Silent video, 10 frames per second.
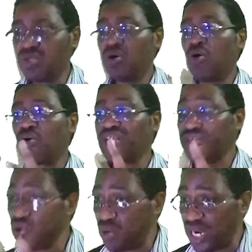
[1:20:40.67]
or a
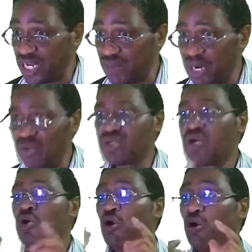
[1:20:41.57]
new carrying amount
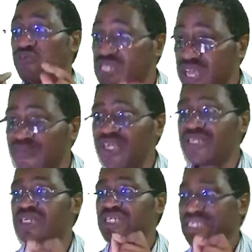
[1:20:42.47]
of
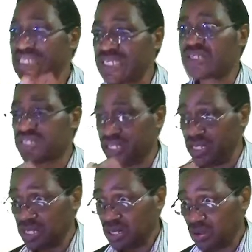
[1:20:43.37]

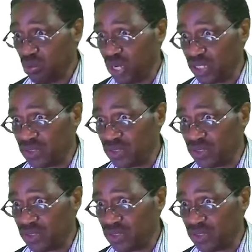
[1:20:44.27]
761.